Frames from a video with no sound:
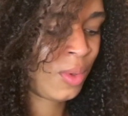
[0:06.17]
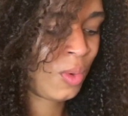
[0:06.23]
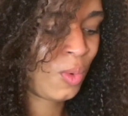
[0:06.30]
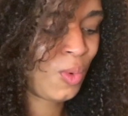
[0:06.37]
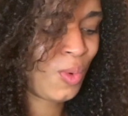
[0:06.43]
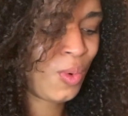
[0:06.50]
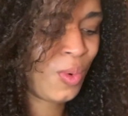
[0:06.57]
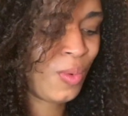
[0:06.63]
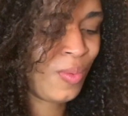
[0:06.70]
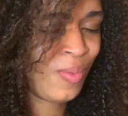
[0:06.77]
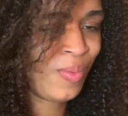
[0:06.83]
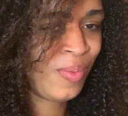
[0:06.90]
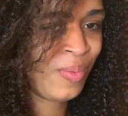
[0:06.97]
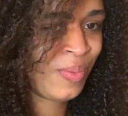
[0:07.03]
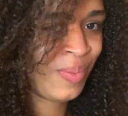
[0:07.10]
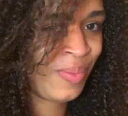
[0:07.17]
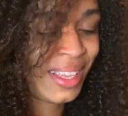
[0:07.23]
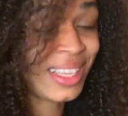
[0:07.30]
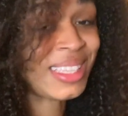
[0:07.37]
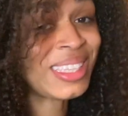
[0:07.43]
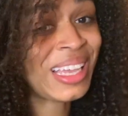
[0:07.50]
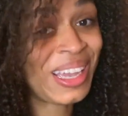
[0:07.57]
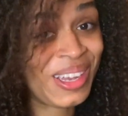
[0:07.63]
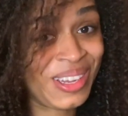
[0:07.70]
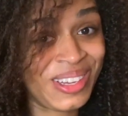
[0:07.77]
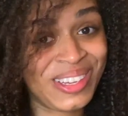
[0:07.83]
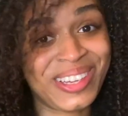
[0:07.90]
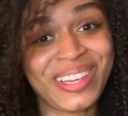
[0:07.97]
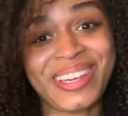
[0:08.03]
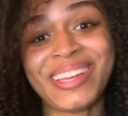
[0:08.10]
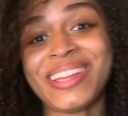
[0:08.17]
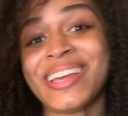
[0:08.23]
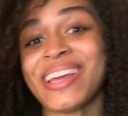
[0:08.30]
Ooh, that's that good